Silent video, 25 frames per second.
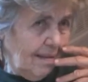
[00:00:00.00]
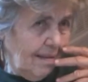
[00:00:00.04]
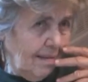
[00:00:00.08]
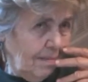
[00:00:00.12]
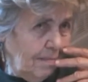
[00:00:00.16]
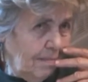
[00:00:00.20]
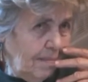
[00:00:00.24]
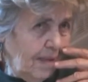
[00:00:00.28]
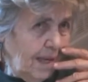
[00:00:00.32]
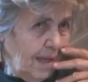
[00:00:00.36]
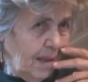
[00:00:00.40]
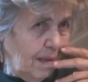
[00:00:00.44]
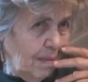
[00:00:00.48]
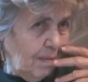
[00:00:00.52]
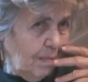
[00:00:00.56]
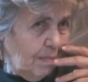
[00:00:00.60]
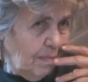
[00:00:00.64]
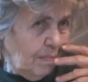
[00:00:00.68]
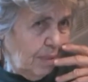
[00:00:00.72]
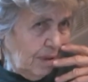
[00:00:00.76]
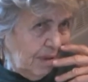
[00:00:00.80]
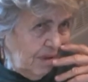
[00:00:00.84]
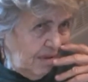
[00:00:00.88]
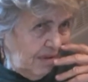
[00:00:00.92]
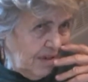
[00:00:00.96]
made
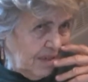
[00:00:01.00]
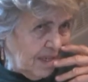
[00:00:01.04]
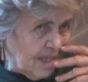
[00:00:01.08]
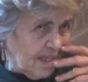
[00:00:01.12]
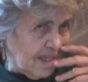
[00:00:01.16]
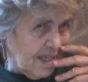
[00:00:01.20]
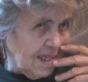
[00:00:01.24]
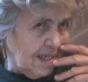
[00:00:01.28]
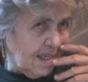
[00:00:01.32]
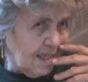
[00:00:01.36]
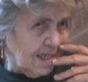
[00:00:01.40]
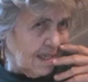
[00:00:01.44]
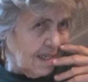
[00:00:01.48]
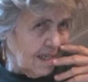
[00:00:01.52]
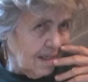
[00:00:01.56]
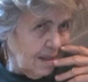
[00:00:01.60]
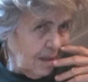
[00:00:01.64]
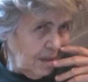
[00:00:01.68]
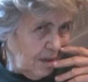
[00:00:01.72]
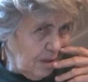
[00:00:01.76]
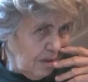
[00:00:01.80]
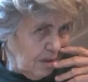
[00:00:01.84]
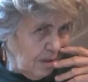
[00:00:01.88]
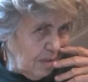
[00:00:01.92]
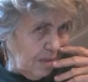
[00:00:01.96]
perfect sense
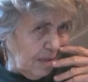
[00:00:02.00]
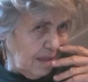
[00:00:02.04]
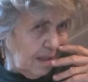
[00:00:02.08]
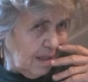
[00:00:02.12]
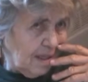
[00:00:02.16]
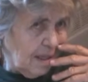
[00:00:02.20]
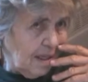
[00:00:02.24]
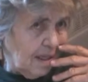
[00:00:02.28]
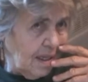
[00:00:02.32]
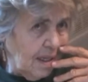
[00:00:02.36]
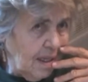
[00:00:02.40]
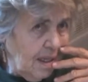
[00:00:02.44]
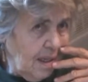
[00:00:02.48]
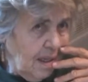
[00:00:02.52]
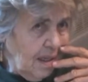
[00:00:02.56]
ultimately.